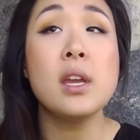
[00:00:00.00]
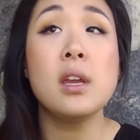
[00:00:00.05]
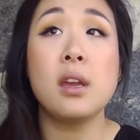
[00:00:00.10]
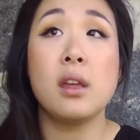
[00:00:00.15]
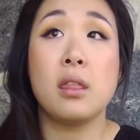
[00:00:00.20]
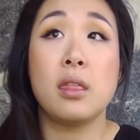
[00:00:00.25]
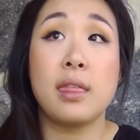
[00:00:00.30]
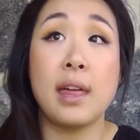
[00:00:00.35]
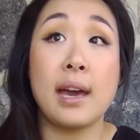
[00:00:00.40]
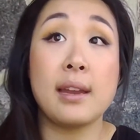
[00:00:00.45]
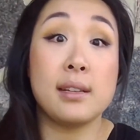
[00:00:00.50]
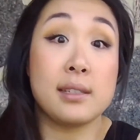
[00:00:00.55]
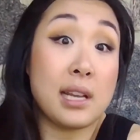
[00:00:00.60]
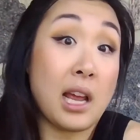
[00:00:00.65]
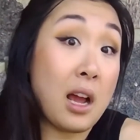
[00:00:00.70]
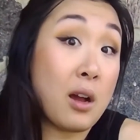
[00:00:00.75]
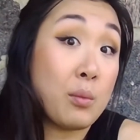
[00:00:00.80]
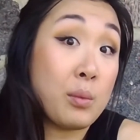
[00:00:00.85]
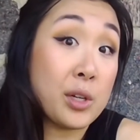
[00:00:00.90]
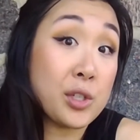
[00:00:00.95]
And that is
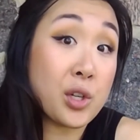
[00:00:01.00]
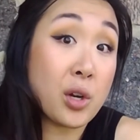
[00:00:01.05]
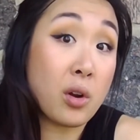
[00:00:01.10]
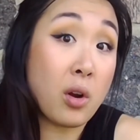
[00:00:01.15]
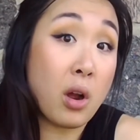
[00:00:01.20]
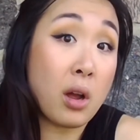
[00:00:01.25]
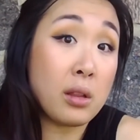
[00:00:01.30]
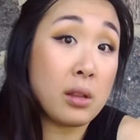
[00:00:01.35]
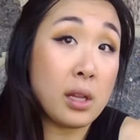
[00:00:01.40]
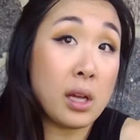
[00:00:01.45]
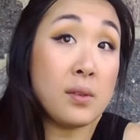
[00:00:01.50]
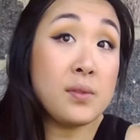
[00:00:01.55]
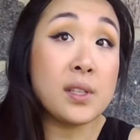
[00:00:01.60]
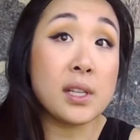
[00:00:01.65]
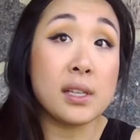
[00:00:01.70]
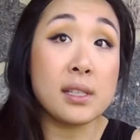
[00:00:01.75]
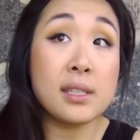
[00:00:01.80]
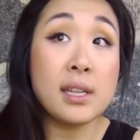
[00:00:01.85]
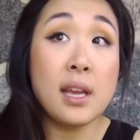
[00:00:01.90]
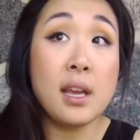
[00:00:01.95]
how much our God loves
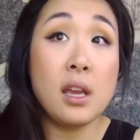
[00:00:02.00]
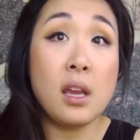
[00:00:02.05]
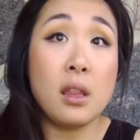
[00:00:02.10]
us,